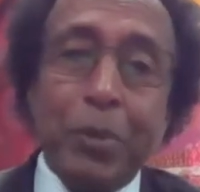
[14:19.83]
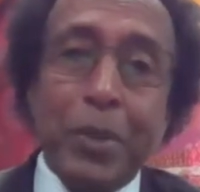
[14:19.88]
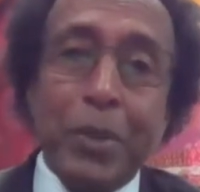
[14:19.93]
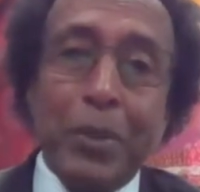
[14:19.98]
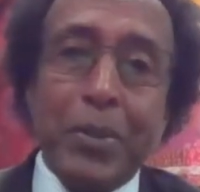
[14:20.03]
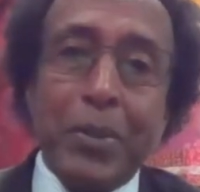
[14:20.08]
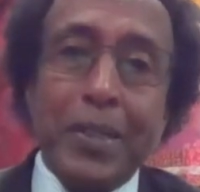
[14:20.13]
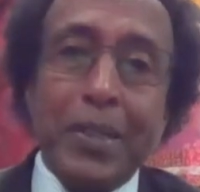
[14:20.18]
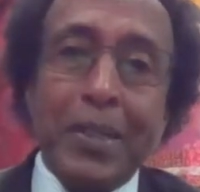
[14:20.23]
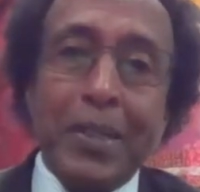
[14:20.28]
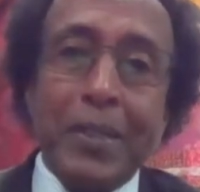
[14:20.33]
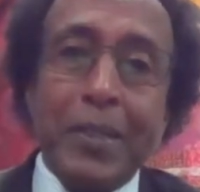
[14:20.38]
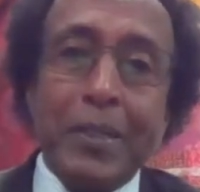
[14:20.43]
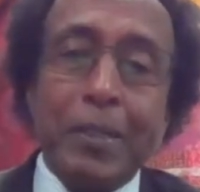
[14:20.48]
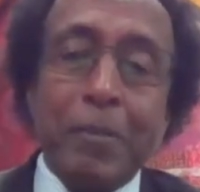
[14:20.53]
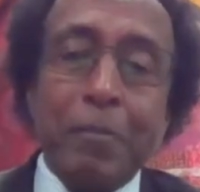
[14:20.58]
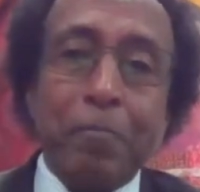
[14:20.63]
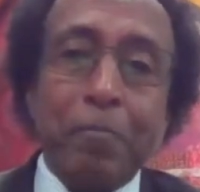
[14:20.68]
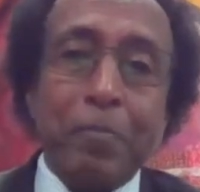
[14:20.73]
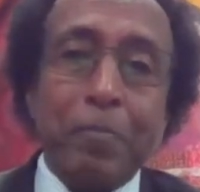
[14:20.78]
with
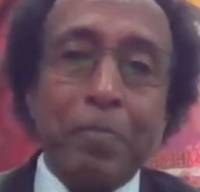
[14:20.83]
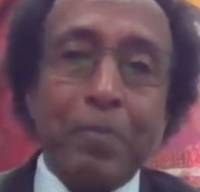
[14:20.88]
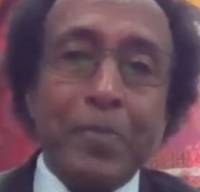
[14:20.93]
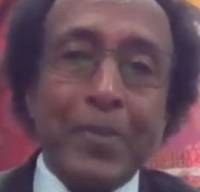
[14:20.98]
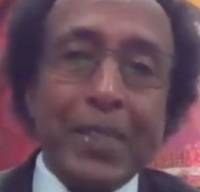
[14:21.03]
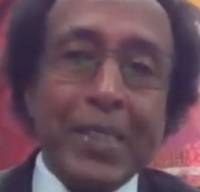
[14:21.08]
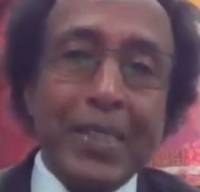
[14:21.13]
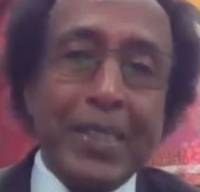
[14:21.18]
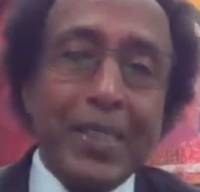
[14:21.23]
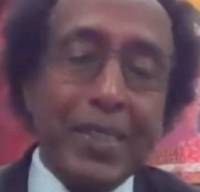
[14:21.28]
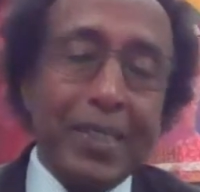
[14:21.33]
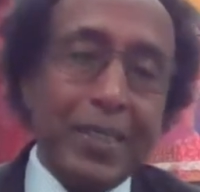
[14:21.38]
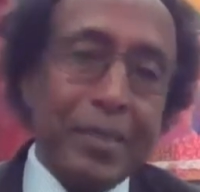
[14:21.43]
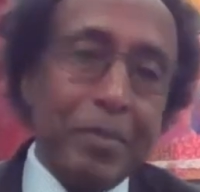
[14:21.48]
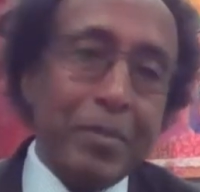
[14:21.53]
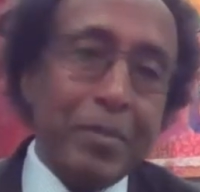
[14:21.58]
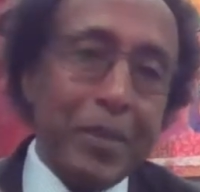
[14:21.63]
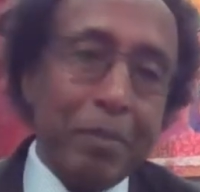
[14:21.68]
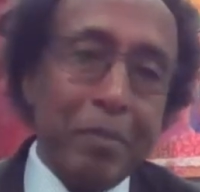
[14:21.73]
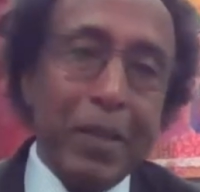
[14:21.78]
the
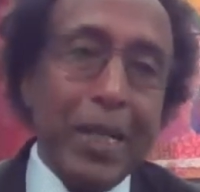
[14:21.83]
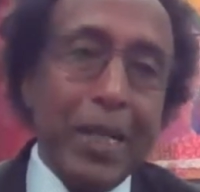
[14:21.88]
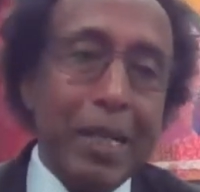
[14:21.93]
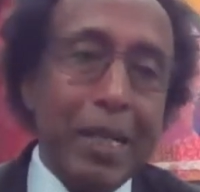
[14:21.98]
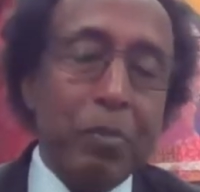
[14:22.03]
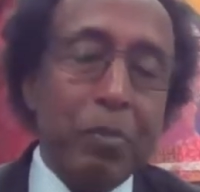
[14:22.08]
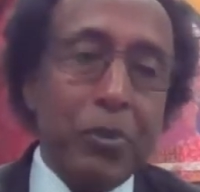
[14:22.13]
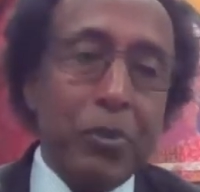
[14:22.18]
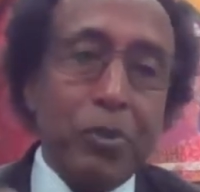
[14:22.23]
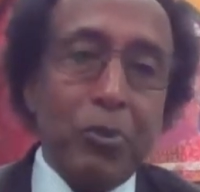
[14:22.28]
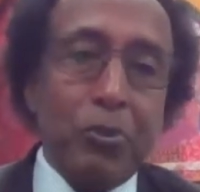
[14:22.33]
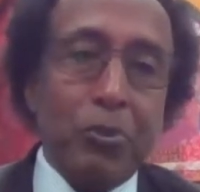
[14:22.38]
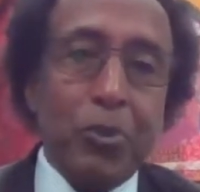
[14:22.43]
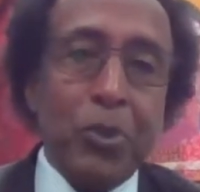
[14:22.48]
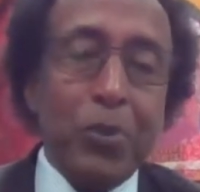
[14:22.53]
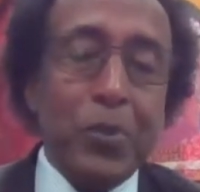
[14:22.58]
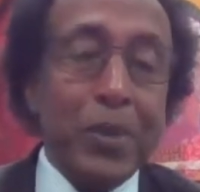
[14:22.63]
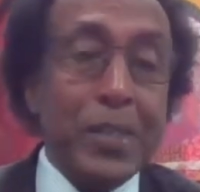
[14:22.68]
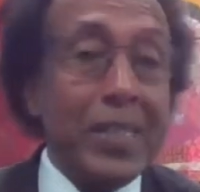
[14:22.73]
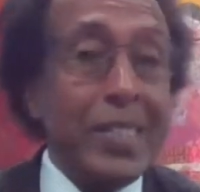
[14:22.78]
Bahamas and so
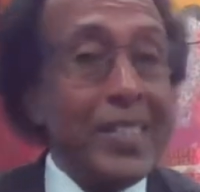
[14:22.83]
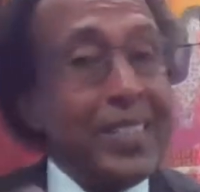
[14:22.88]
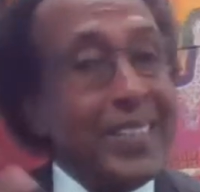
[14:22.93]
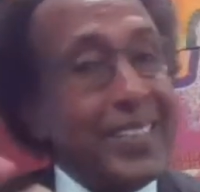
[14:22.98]
on.